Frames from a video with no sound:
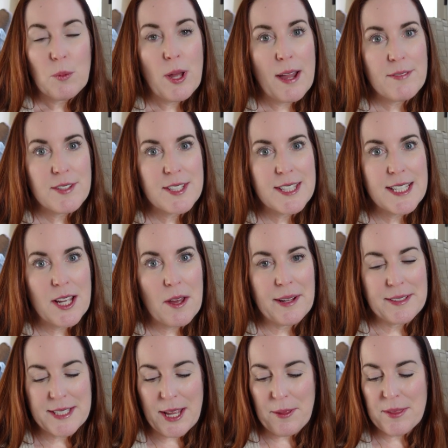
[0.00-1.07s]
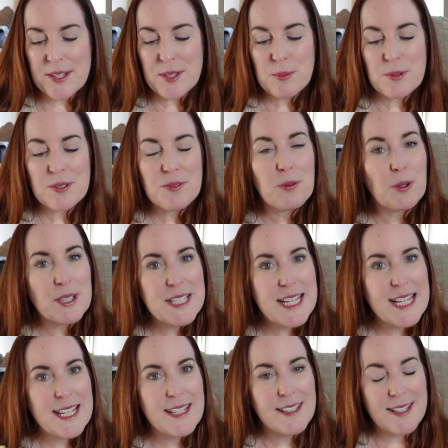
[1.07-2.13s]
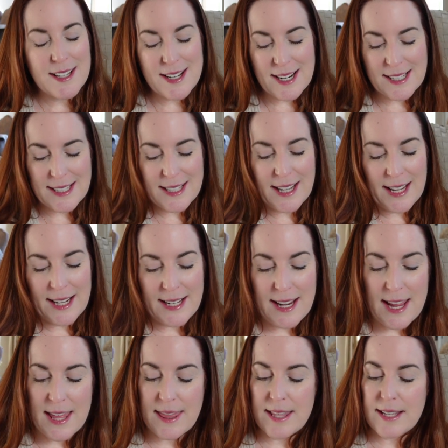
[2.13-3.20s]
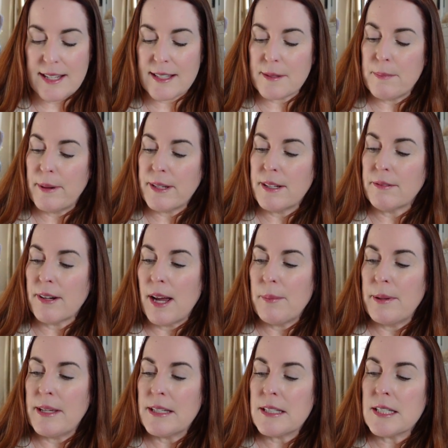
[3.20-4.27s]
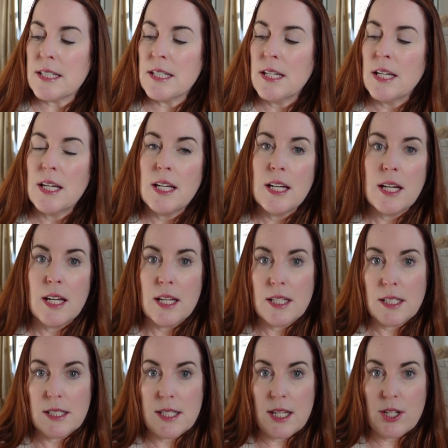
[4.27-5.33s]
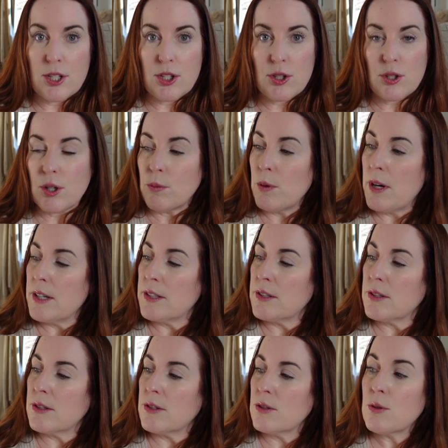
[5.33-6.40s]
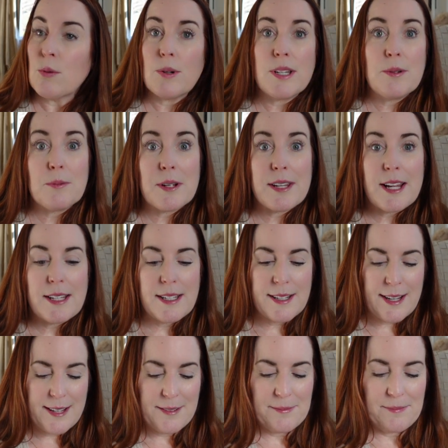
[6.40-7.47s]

We'll have to see how it comes out. This was $14.99 and this bunny rabbit dish was $21.99.